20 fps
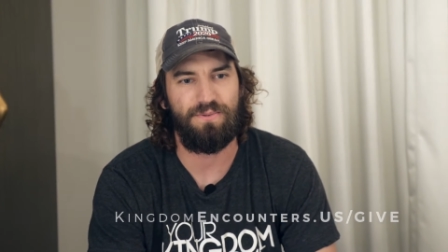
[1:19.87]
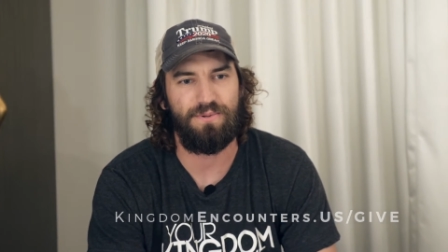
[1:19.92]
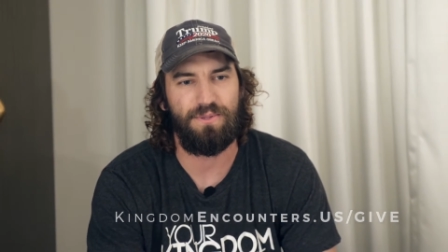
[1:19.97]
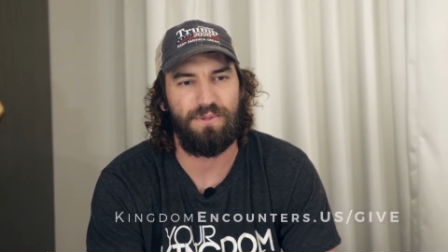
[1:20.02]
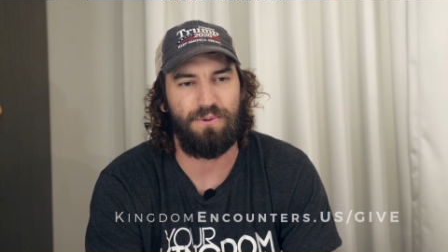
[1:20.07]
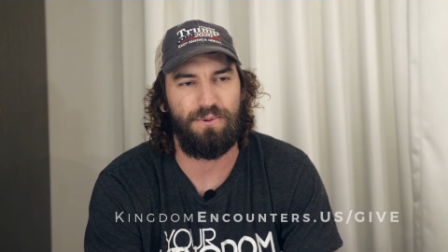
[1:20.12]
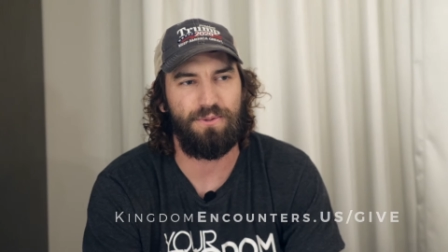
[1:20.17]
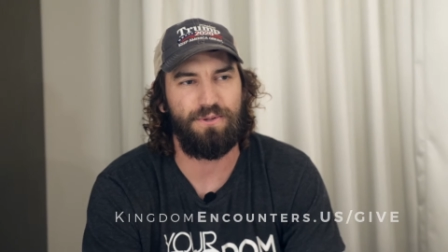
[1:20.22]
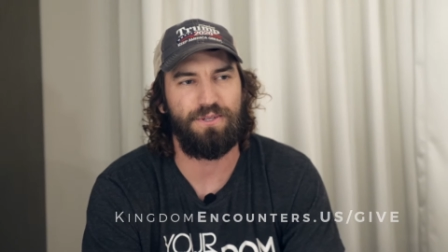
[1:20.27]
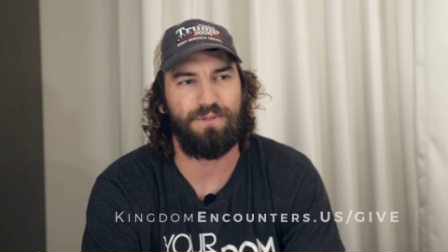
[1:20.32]
when
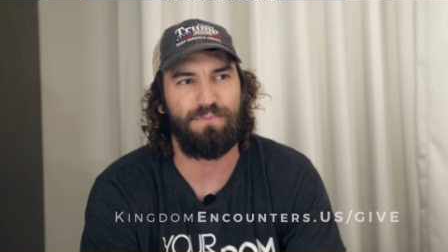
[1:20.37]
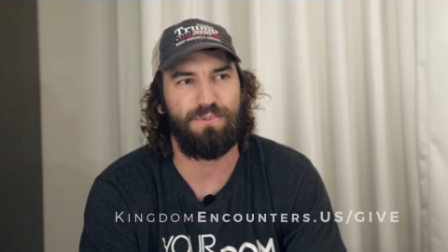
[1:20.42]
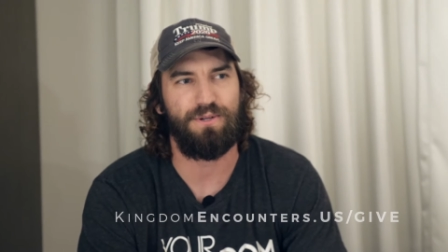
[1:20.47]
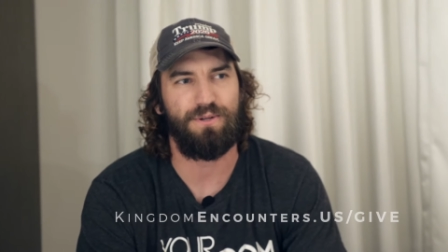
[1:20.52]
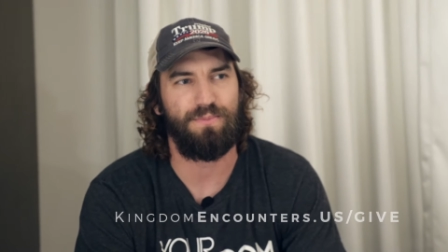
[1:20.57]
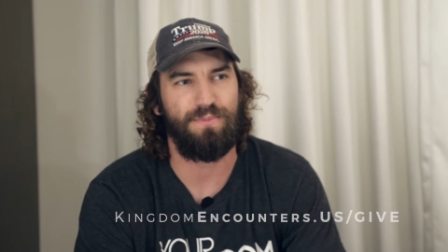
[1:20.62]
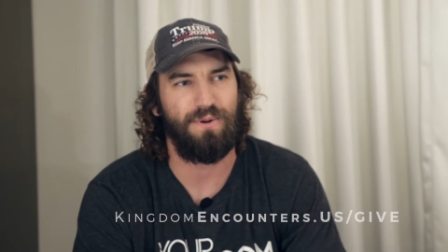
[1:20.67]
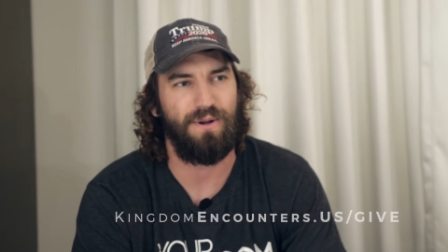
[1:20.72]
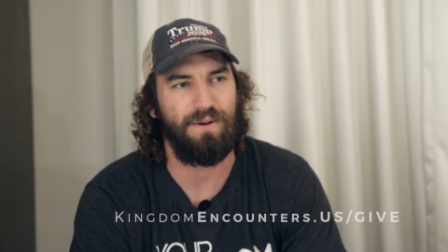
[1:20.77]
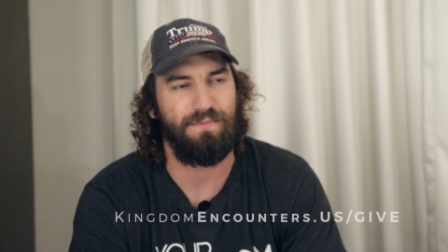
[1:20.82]
the Holy
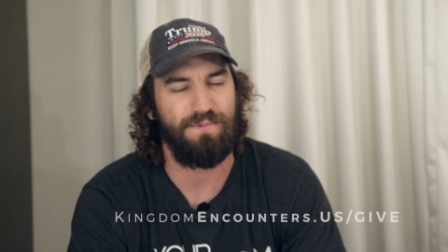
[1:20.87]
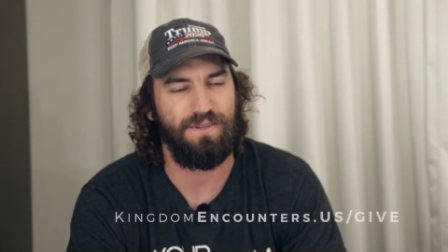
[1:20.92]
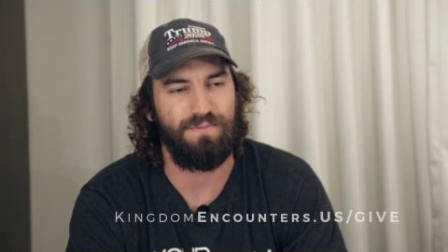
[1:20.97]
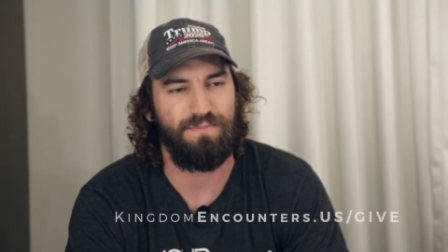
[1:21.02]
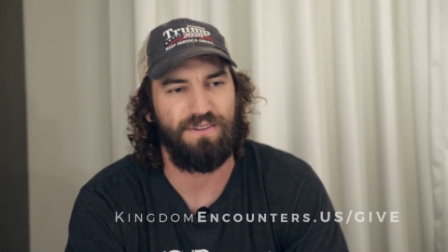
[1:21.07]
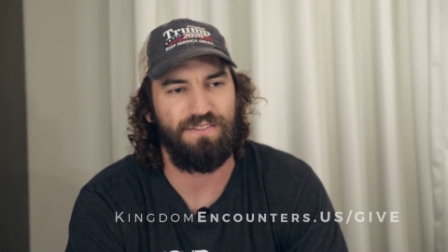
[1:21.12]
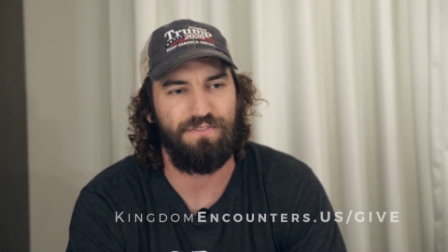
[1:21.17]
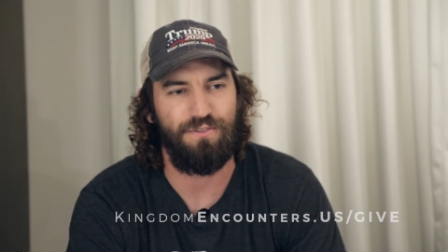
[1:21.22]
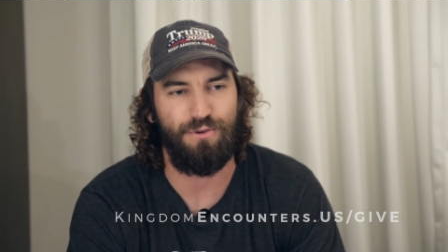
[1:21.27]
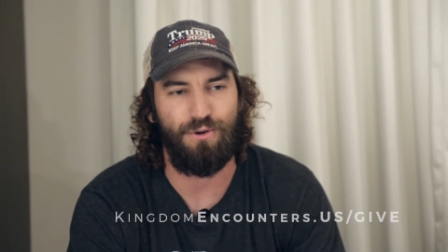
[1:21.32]
Spirit prompted
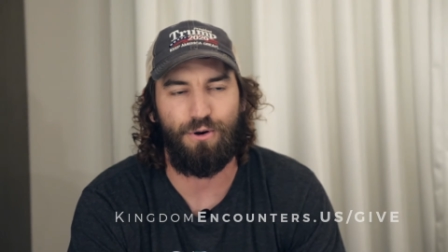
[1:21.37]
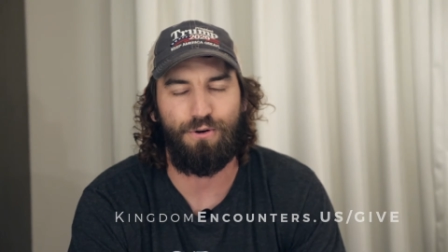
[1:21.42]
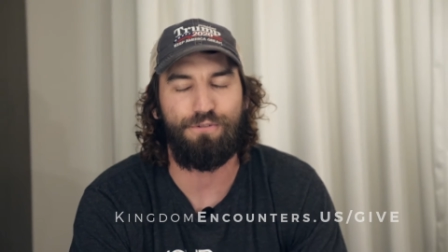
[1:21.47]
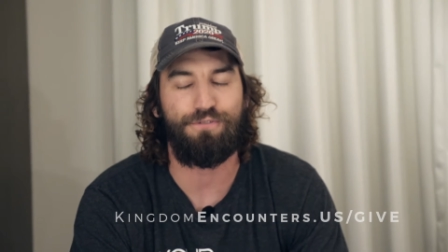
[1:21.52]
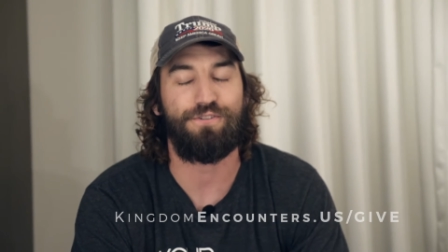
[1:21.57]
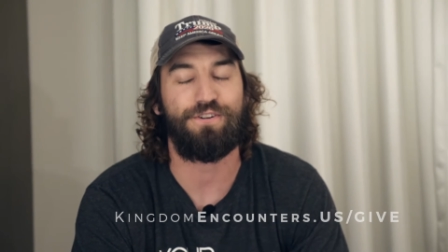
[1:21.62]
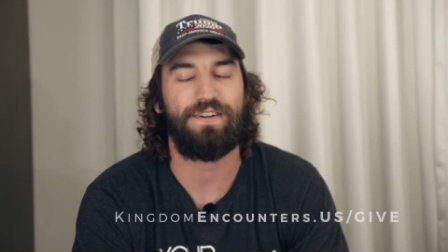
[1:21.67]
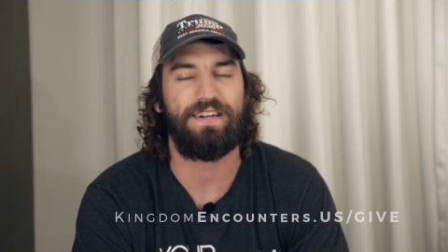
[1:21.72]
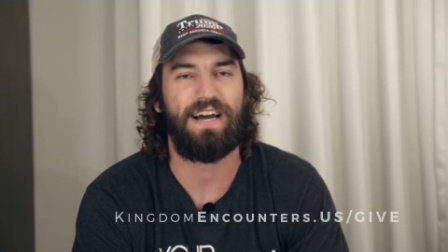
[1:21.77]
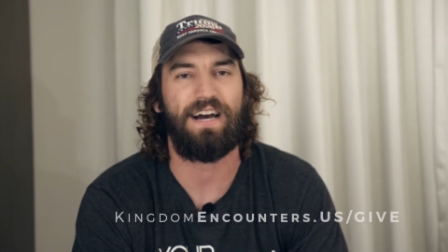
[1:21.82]
me for
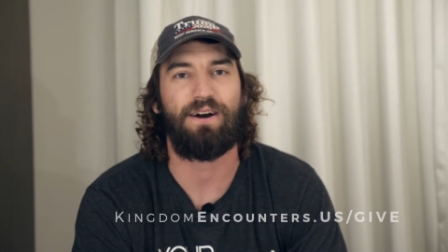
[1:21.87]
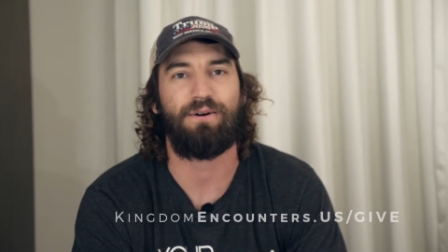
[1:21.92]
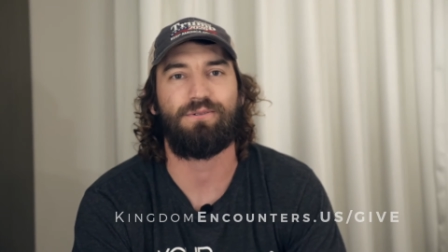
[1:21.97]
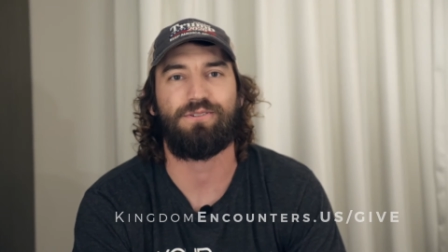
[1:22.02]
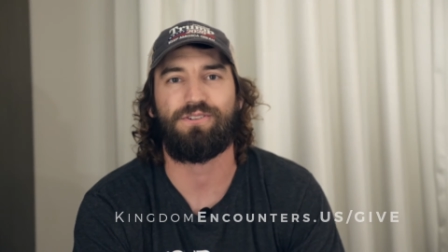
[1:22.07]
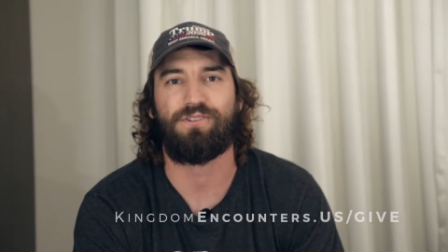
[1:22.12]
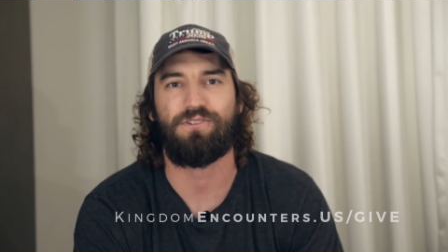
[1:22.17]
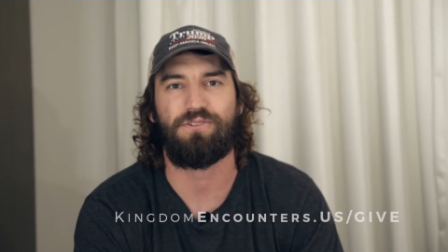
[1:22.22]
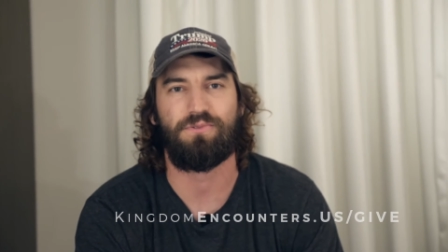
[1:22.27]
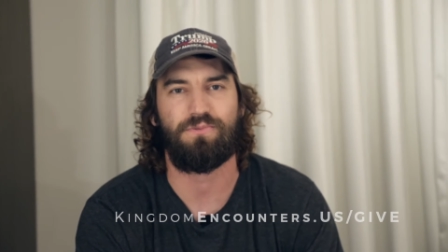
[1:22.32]
over an
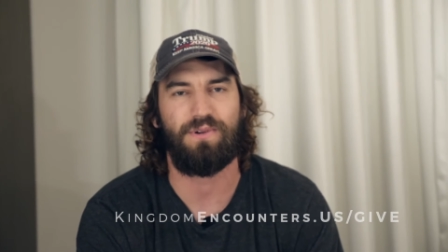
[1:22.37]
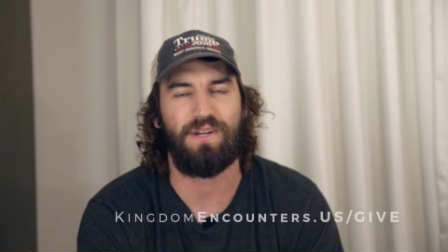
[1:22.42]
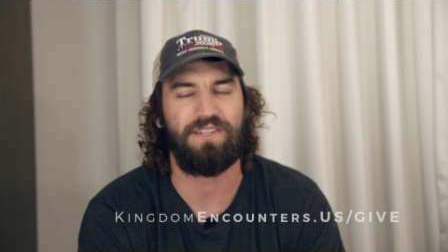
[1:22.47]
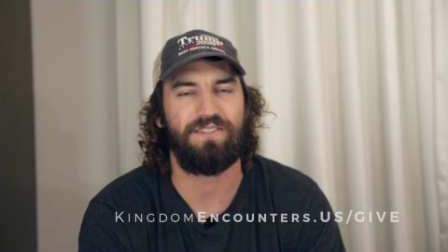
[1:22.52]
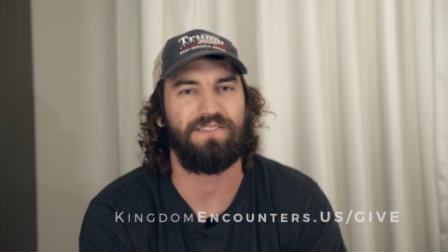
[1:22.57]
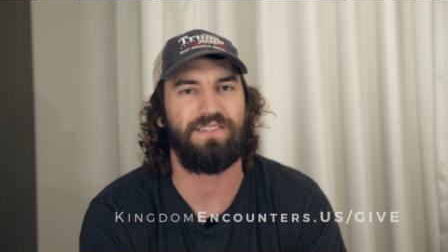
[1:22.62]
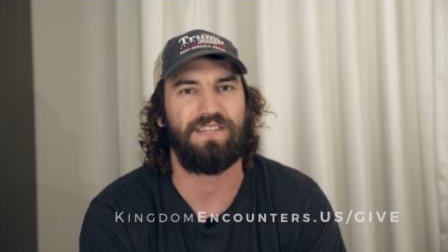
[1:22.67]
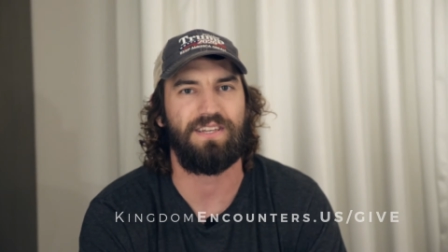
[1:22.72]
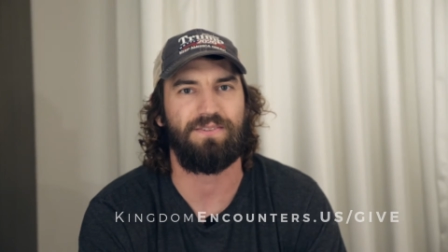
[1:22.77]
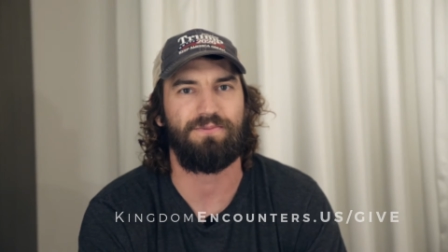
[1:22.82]
hour just
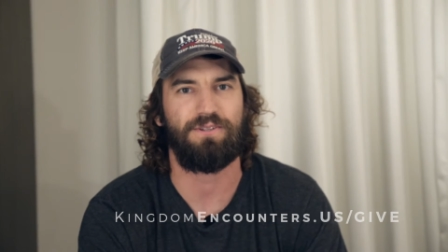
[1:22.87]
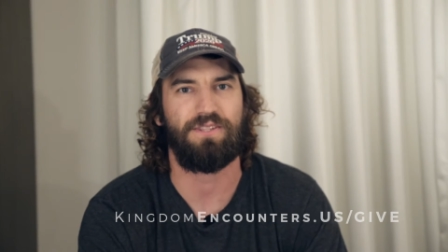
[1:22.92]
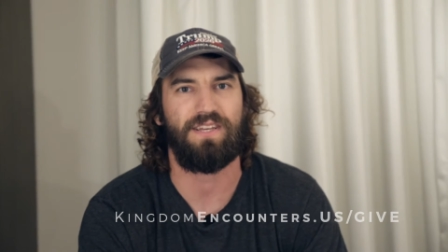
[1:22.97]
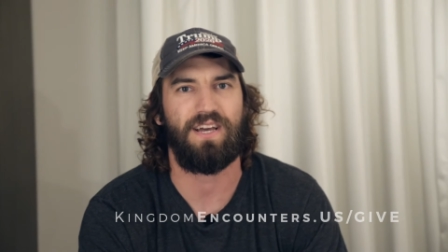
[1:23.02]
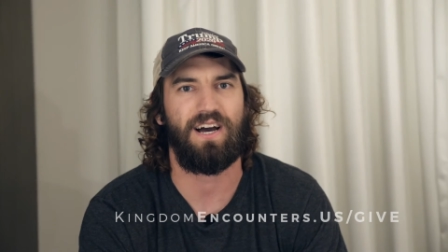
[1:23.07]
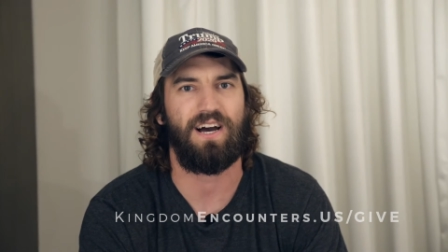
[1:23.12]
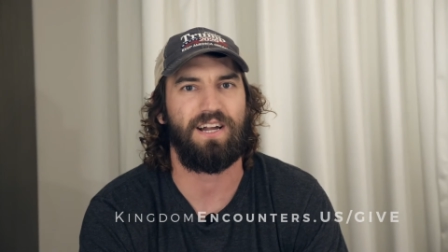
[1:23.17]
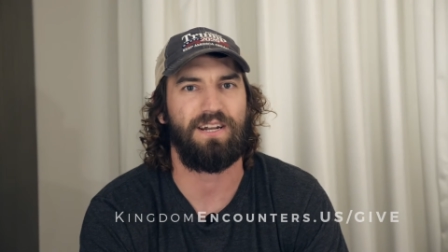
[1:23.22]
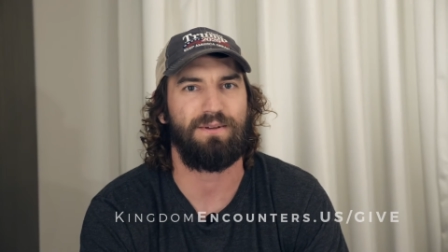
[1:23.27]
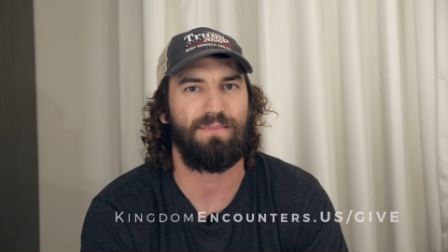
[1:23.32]
wrestling with
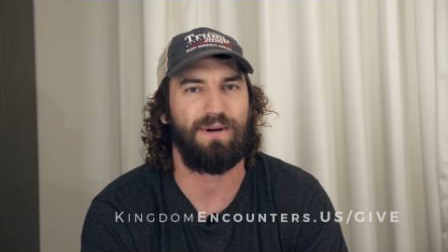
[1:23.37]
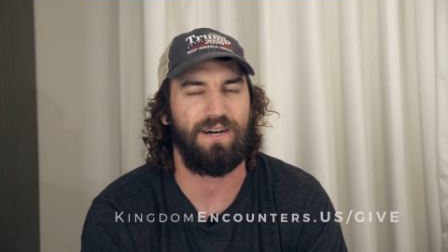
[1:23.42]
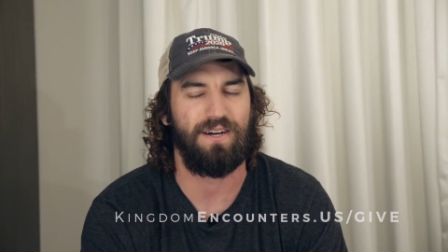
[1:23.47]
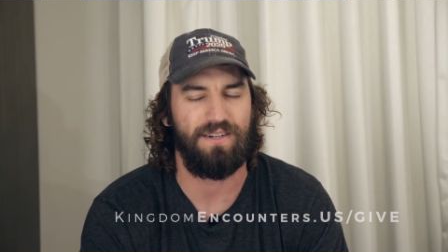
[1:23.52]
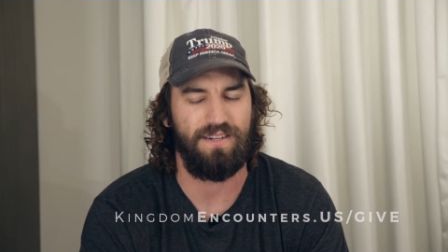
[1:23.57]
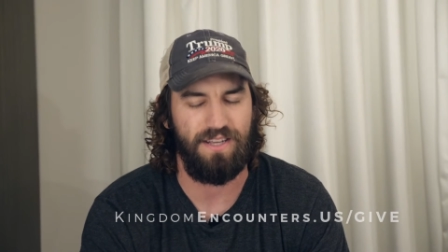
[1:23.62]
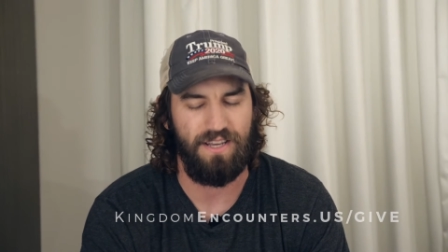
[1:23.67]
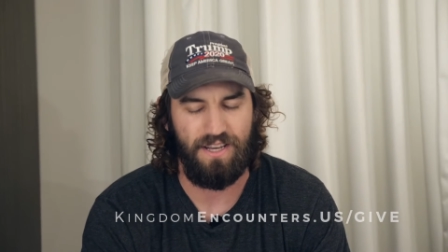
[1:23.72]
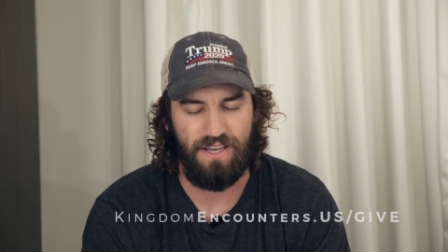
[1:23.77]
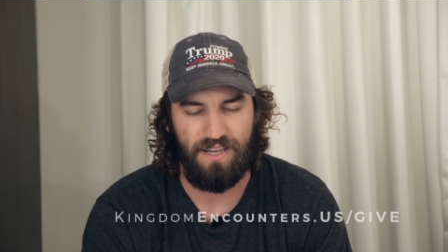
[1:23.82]
God
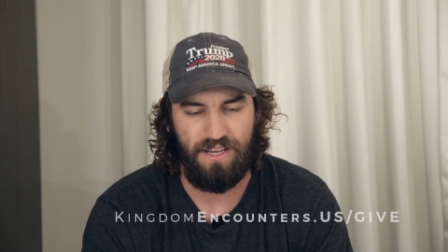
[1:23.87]
about